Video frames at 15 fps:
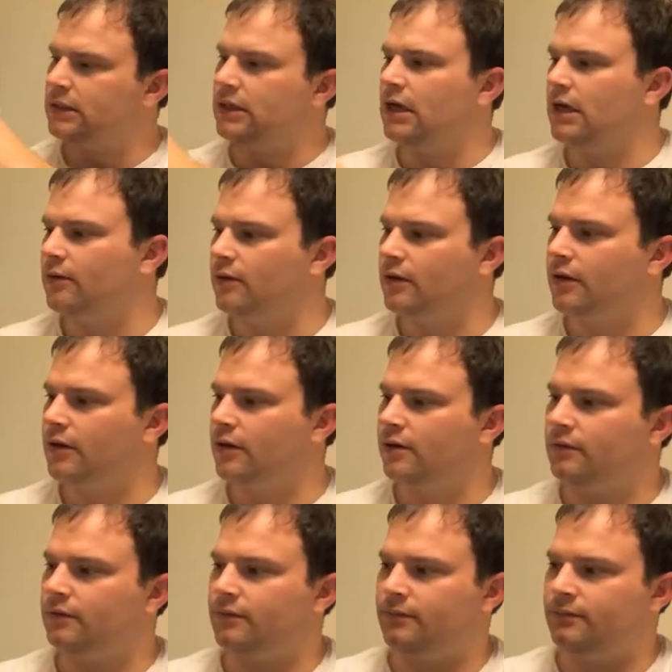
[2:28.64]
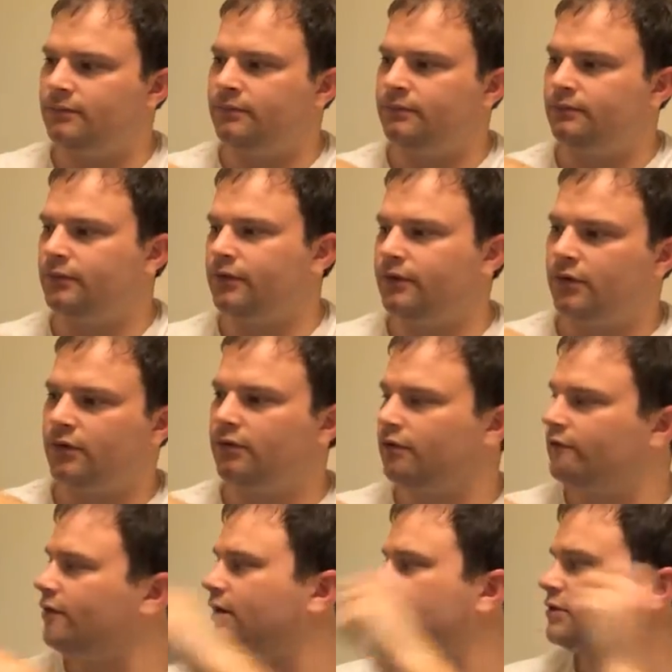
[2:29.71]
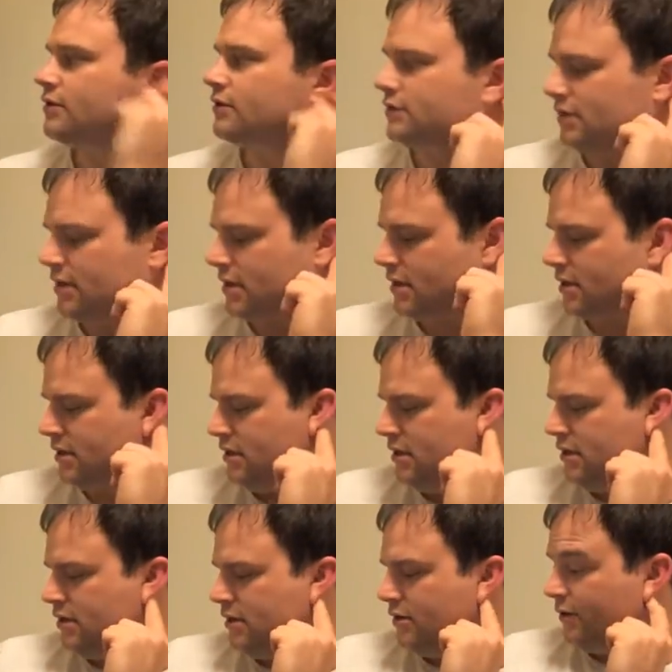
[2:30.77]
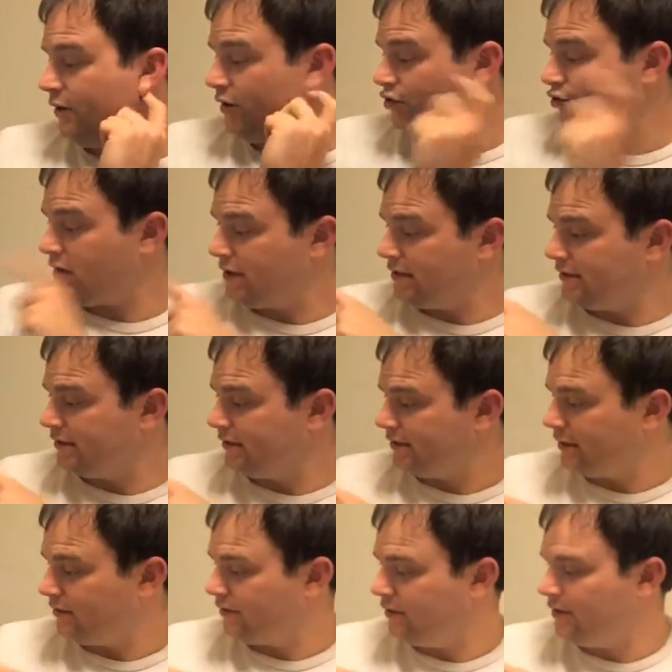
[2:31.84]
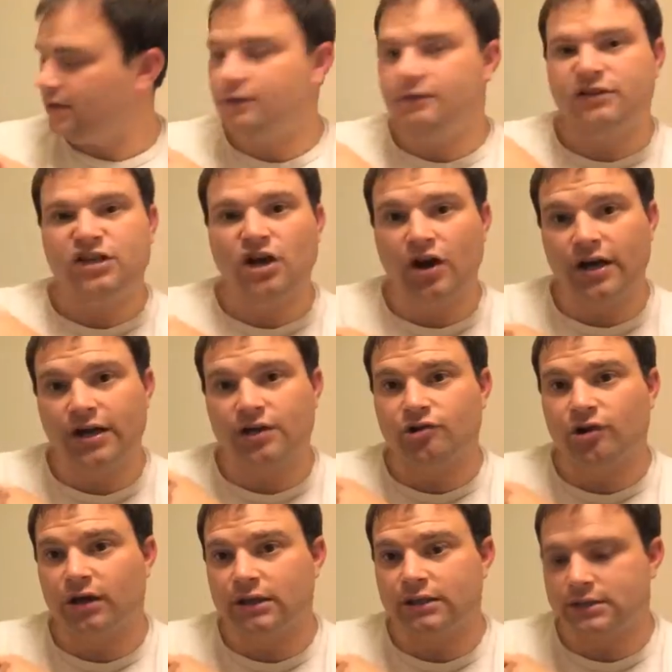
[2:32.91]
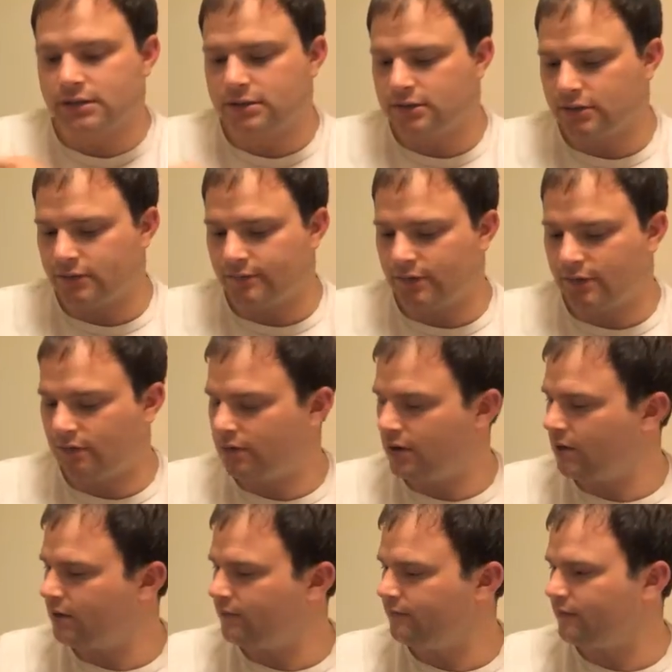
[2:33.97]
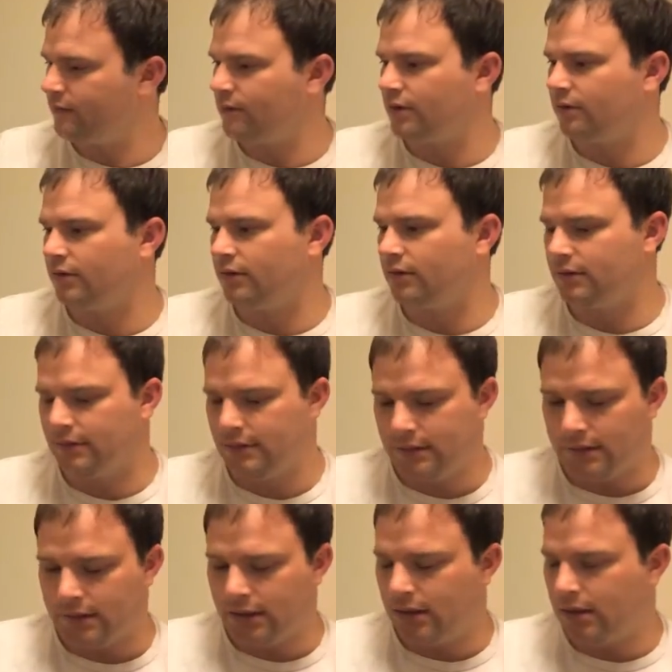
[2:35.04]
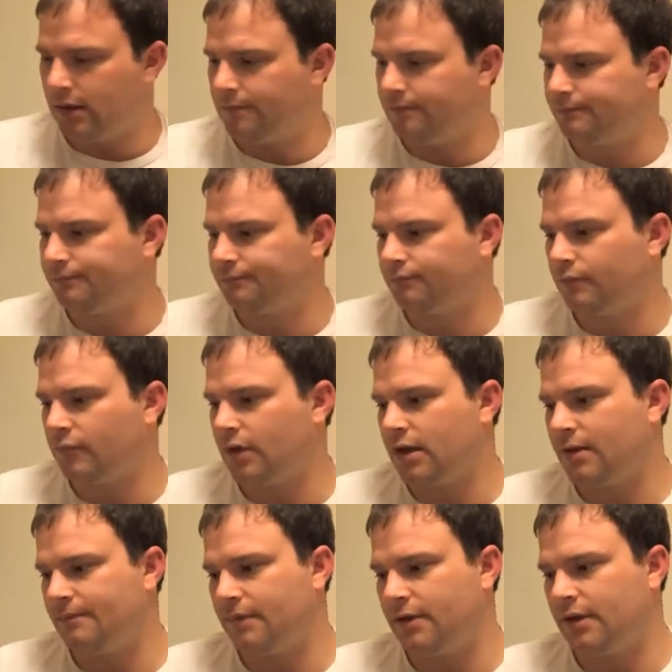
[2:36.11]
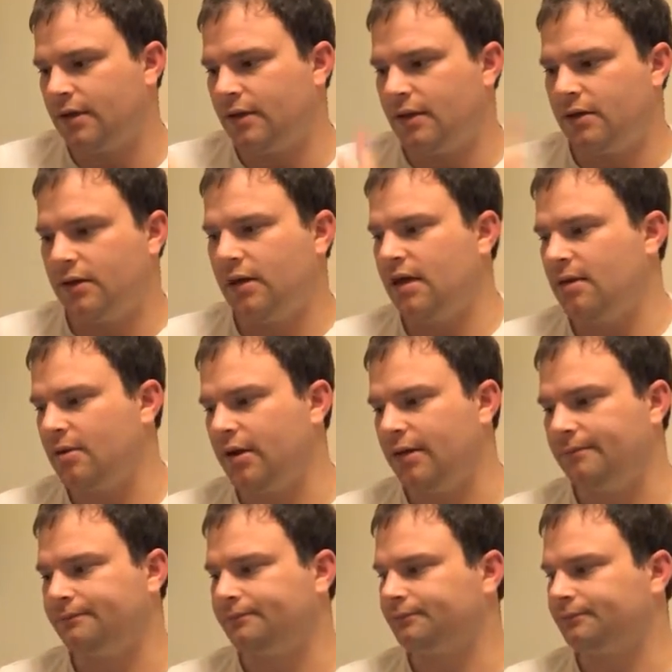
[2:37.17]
One of those. We've got all the credits just there. We've got track listing down here, tiny track listing. So if you don't know it very well, then yeah, and then EMI.